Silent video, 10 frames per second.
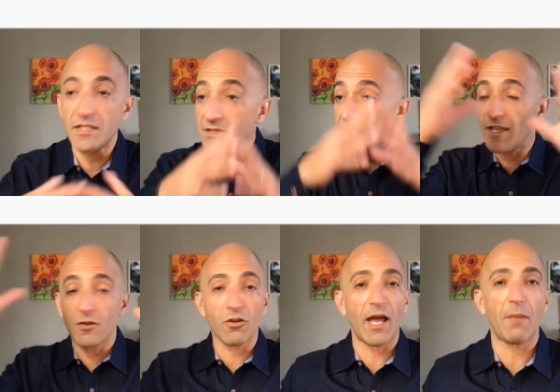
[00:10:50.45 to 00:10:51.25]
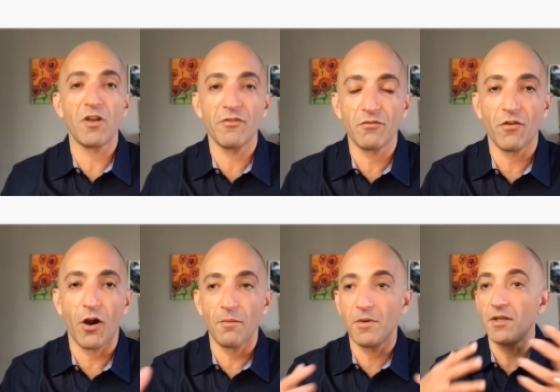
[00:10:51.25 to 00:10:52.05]
It's a collaborative
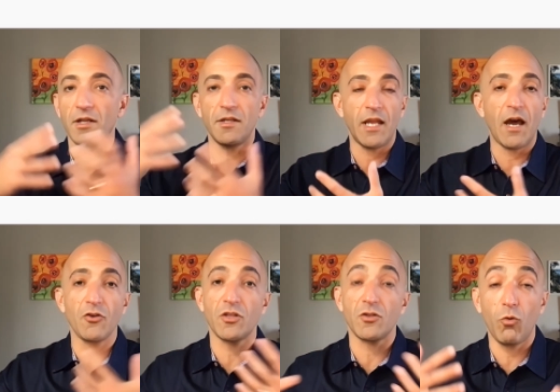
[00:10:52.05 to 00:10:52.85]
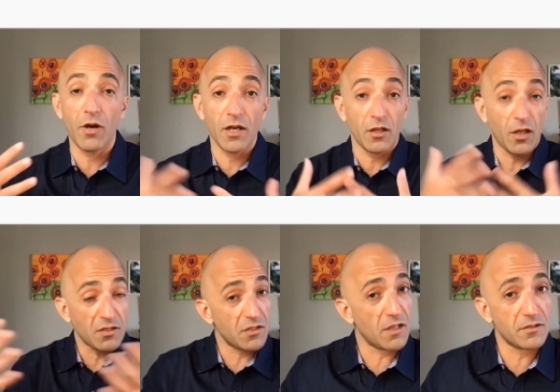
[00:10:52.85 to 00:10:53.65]
environment, and now you can query
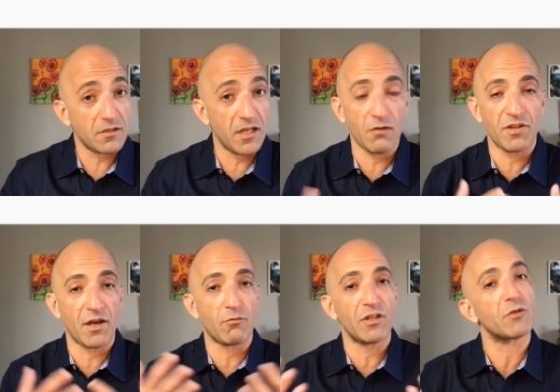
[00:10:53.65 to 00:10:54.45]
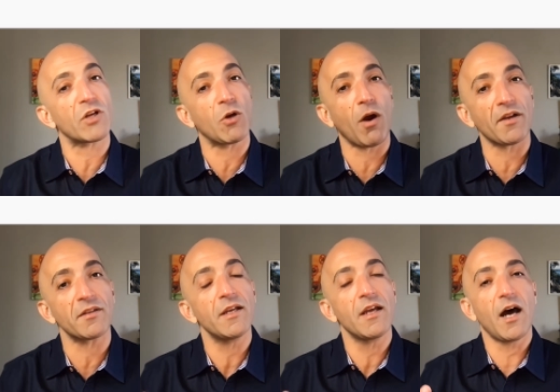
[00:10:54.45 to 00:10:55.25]
lots and lots of data without really
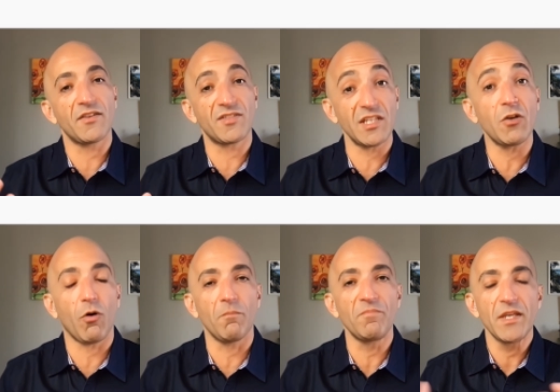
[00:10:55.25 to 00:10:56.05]
requiring SQL.